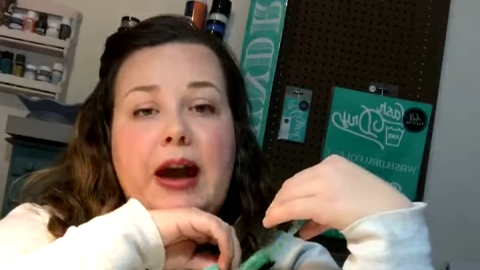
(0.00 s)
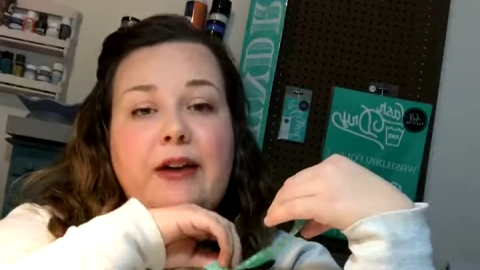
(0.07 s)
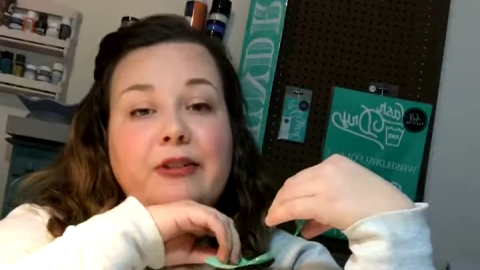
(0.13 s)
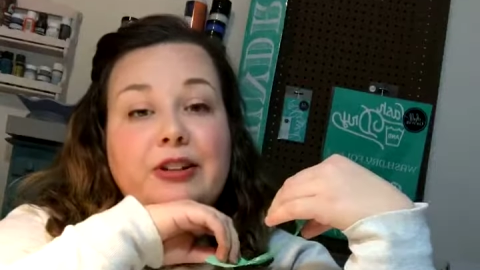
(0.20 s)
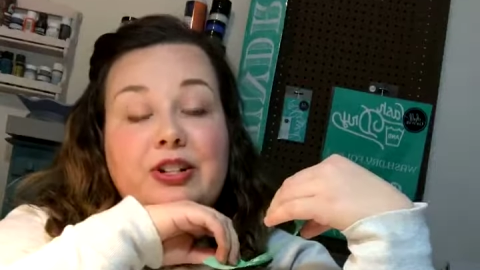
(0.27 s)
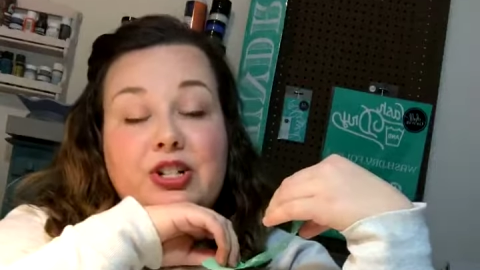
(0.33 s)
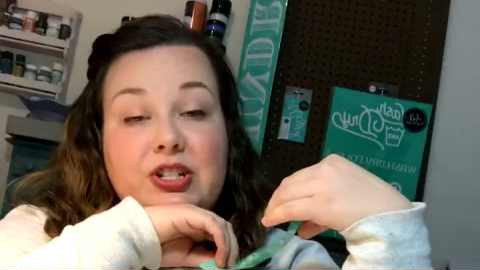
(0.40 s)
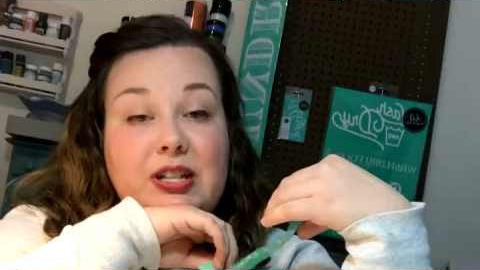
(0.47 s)
I
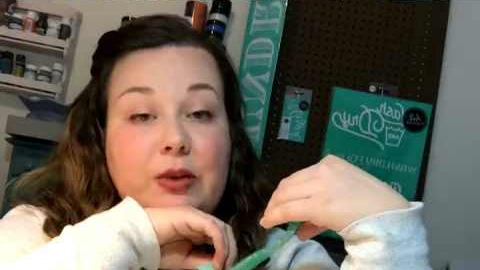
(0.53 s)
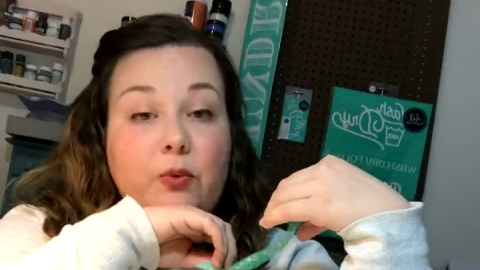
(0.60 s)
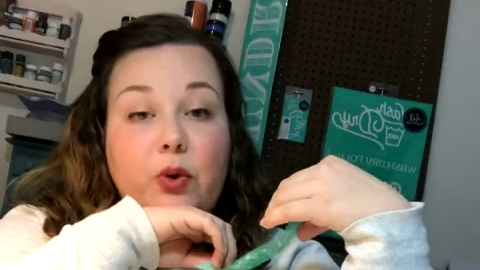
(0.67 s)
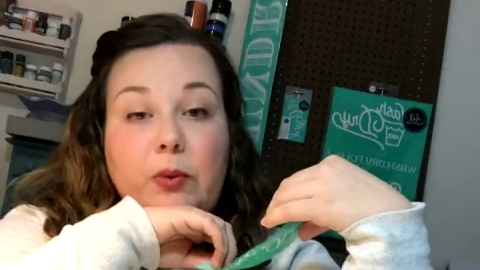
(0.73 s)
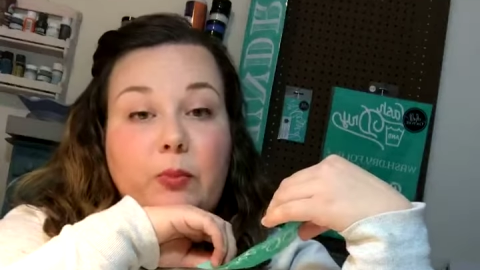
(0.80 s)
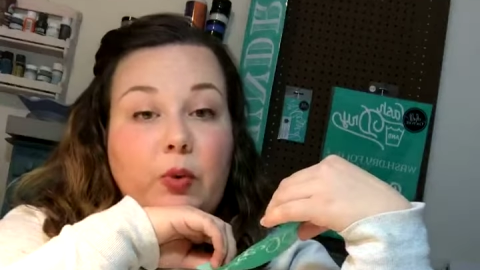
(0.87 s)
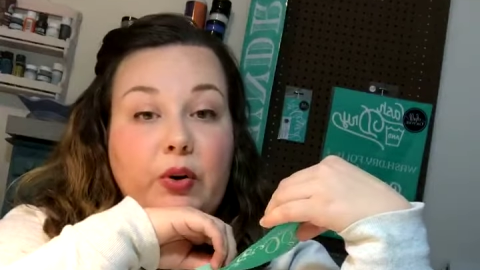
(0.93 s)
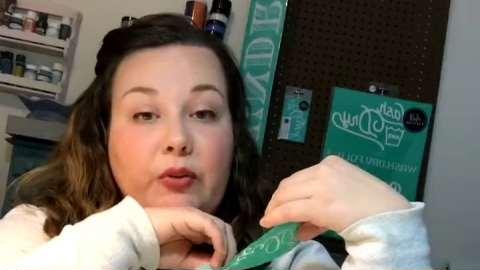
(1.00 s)
really just say
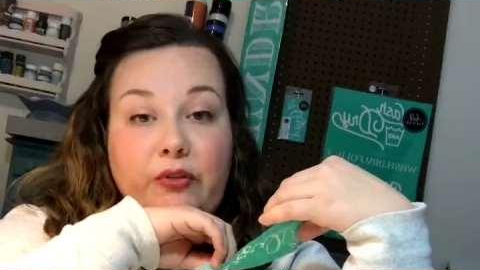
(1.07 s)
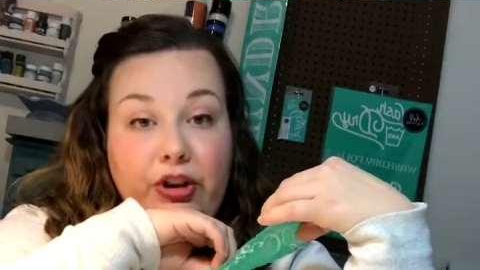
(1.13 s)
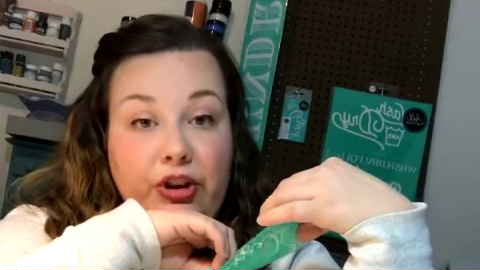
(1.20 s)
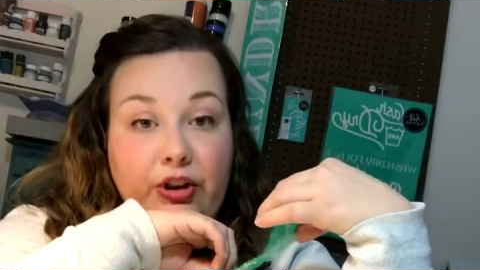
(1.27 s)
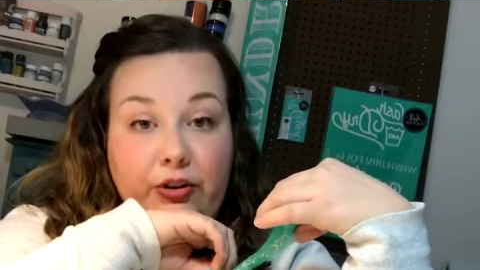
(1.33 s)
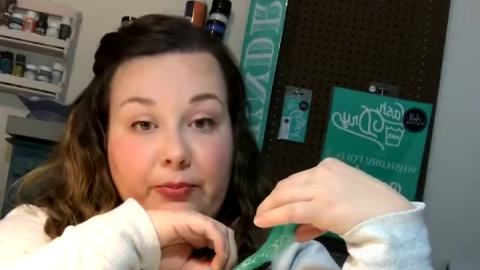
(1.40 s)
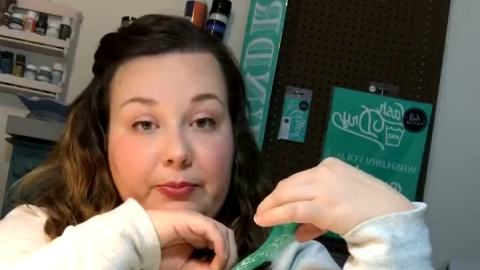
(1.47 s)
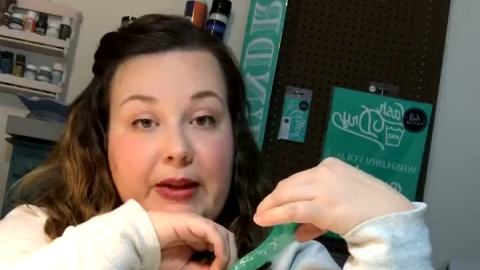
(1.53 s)
warm more for
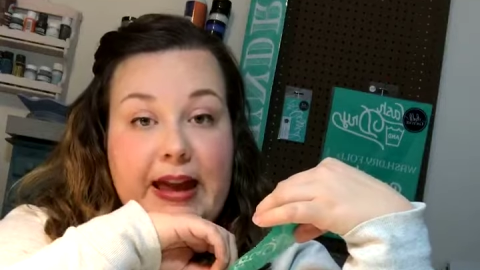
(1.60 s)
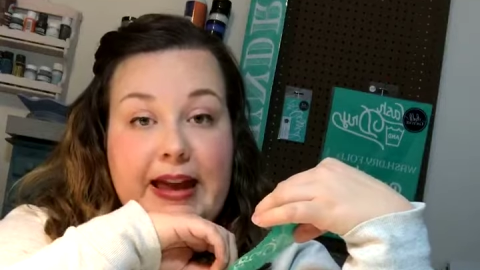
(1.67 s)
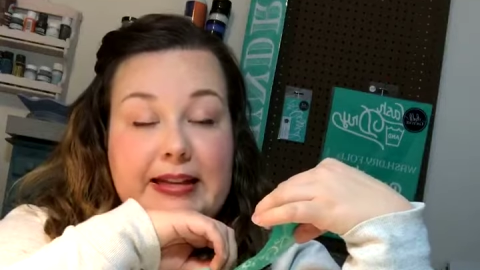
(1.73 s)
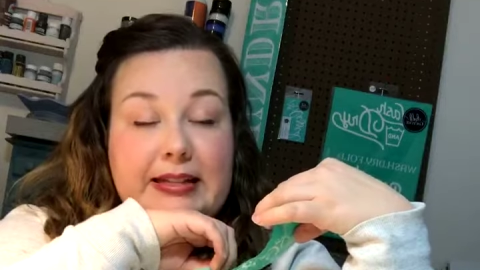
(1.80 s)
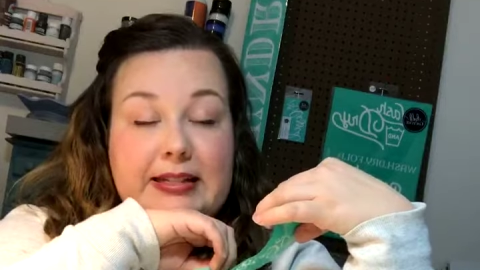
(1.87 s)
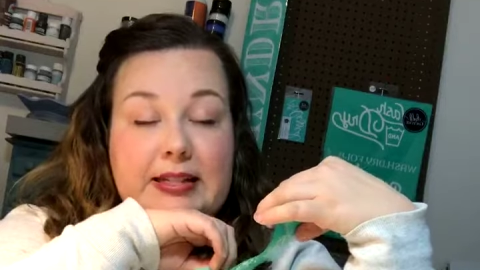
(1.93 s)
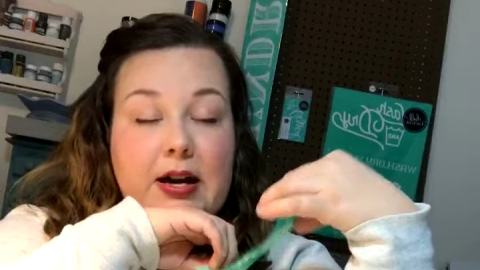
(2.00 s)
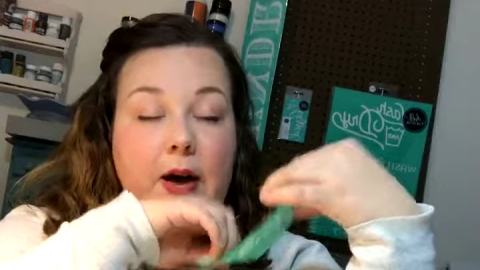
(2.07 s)
your
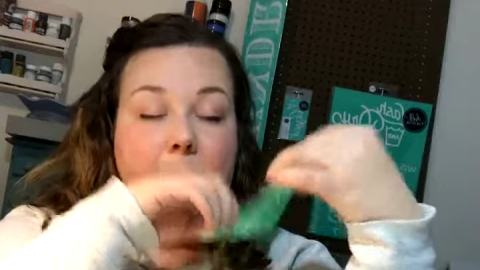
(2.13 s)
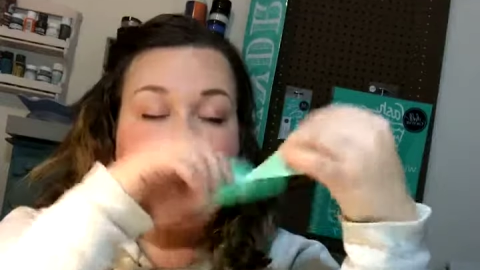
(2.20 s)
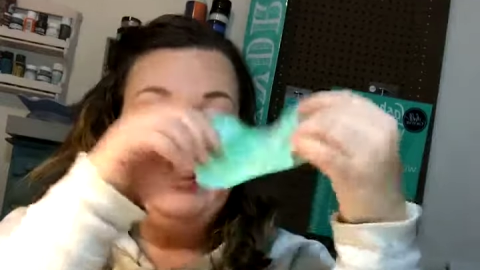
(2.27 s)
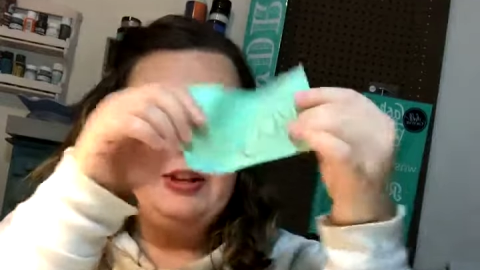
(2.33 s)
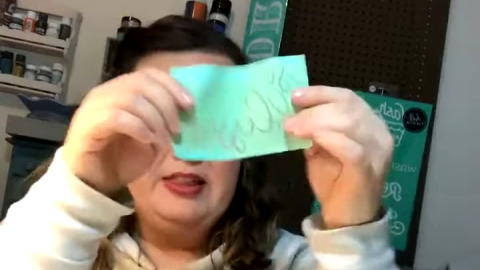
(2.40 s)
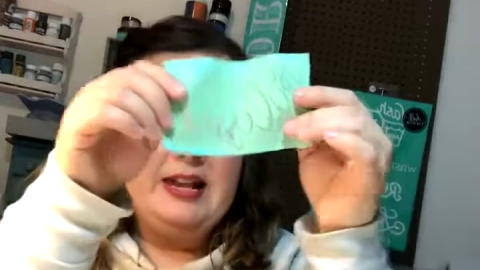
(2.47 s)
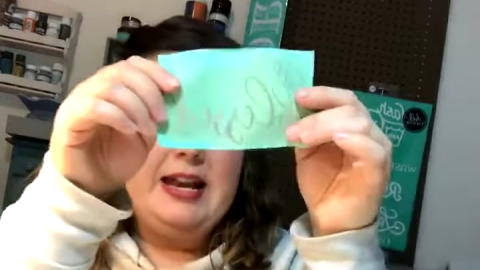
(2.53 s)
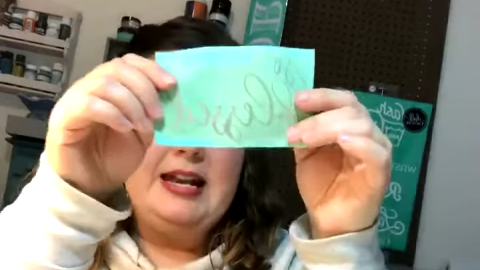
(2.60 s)
hands'
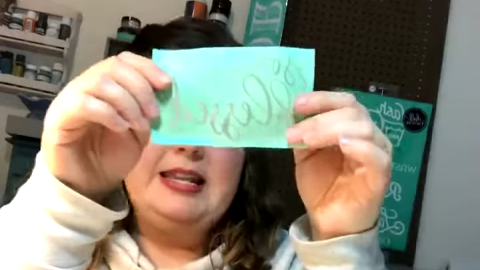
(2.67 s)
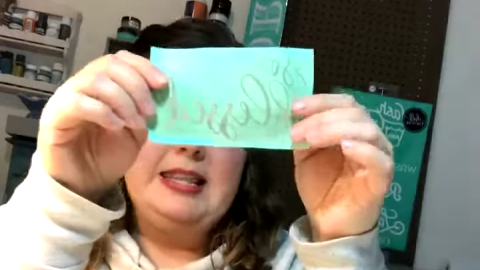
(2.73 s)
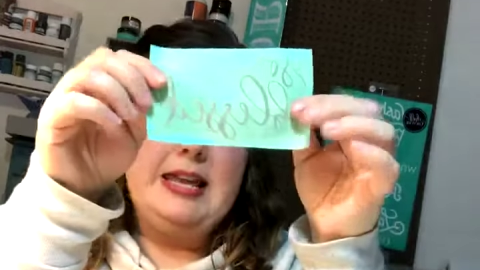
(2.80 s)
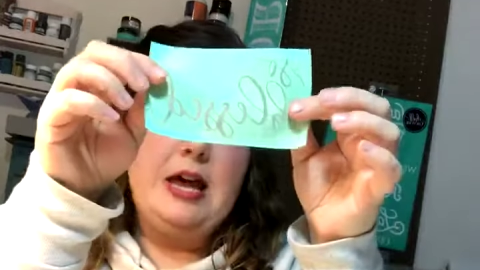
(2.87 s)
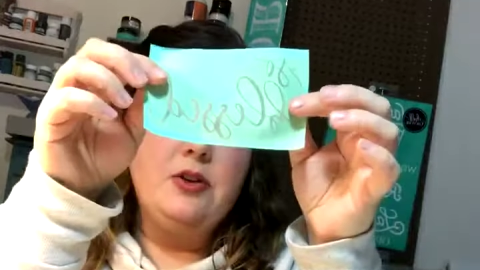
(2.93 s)
comfort than anything